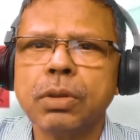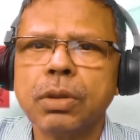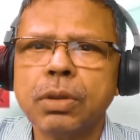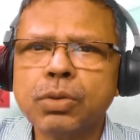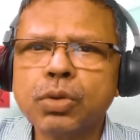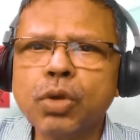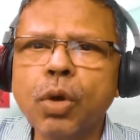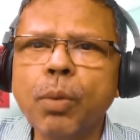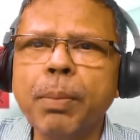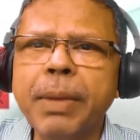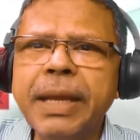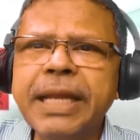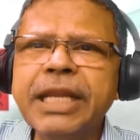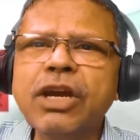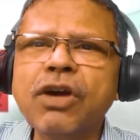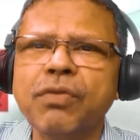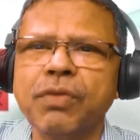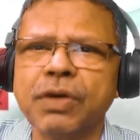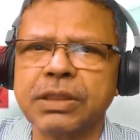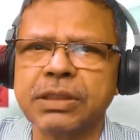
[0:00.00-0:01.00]
So many
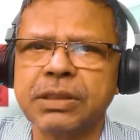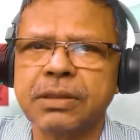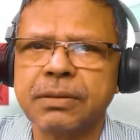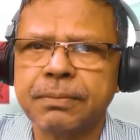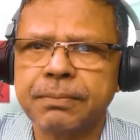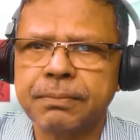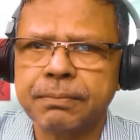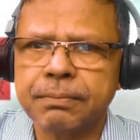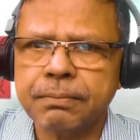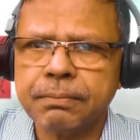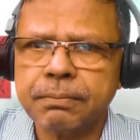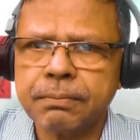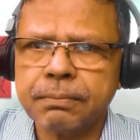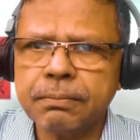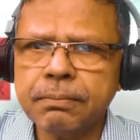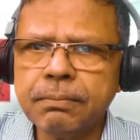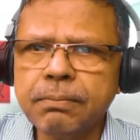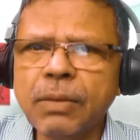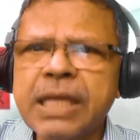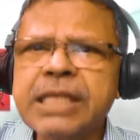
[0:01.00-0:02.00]
of us
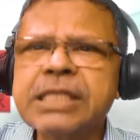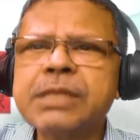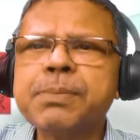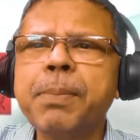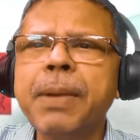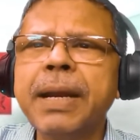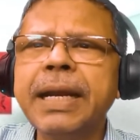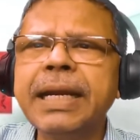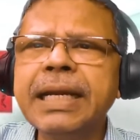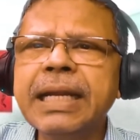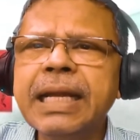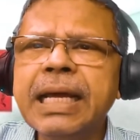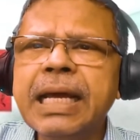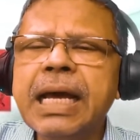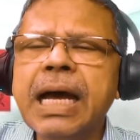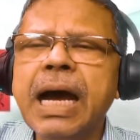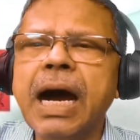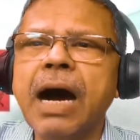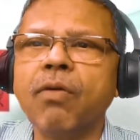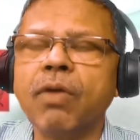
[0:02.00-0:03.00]
spend
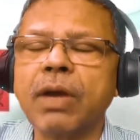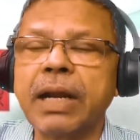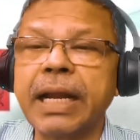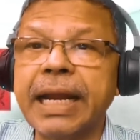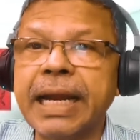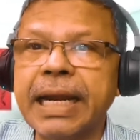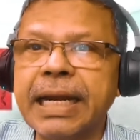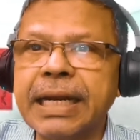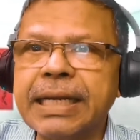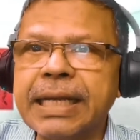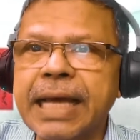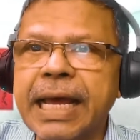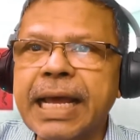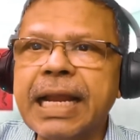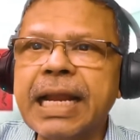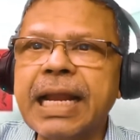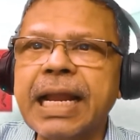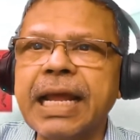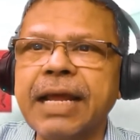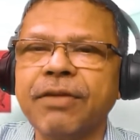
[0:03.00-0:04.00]
our
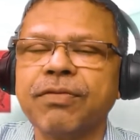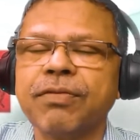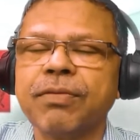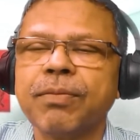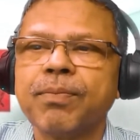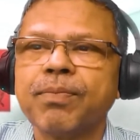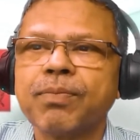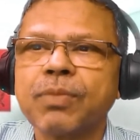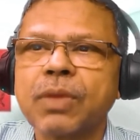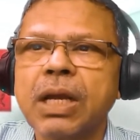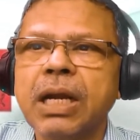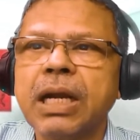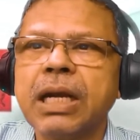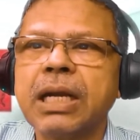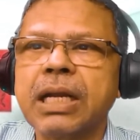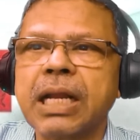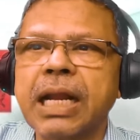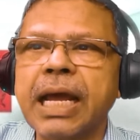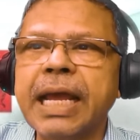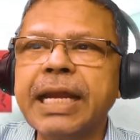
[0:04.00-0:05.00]
entire life
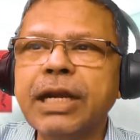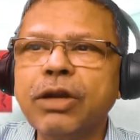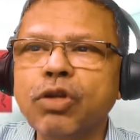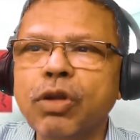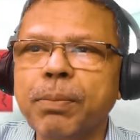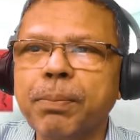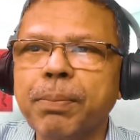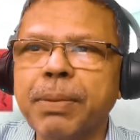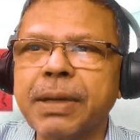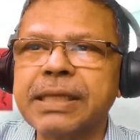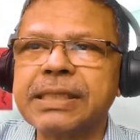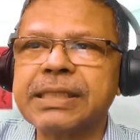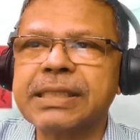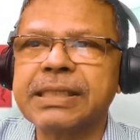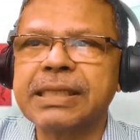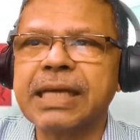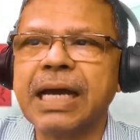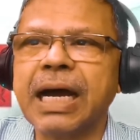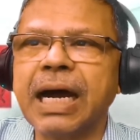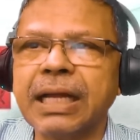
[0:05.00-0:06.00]
trying to
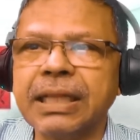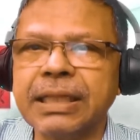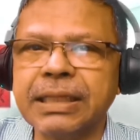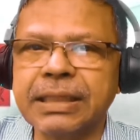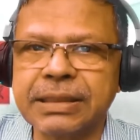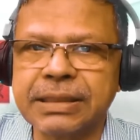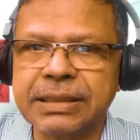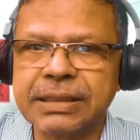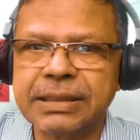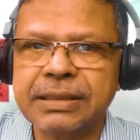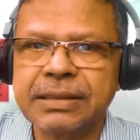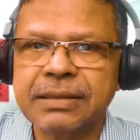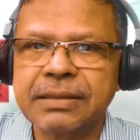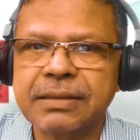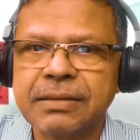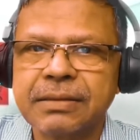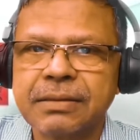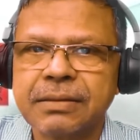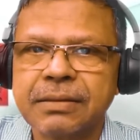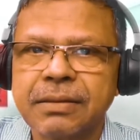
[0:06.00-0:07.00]
impress others.
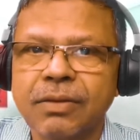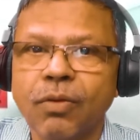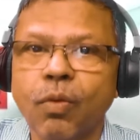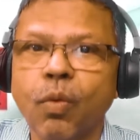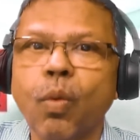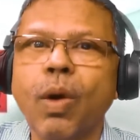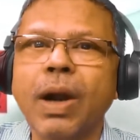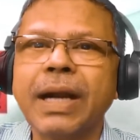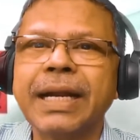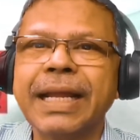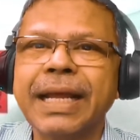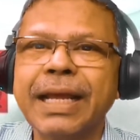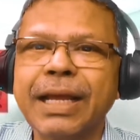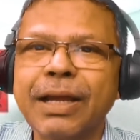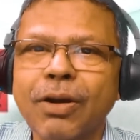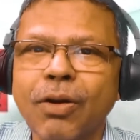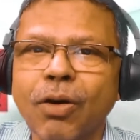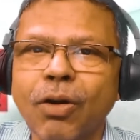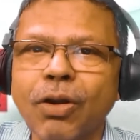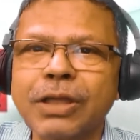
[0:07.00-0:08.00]
What
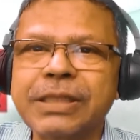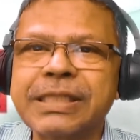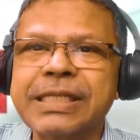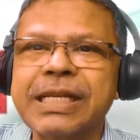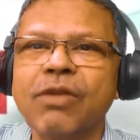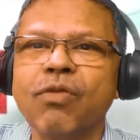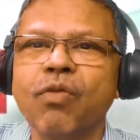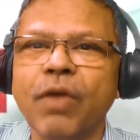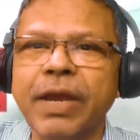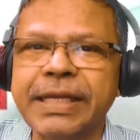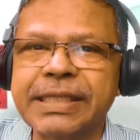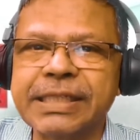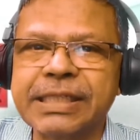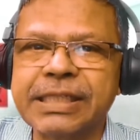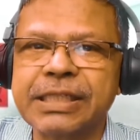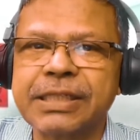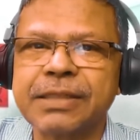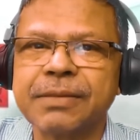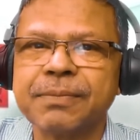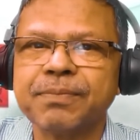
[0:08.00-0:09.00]
a colossal
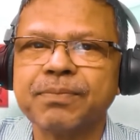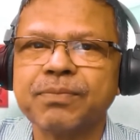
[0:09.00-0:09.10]
waste.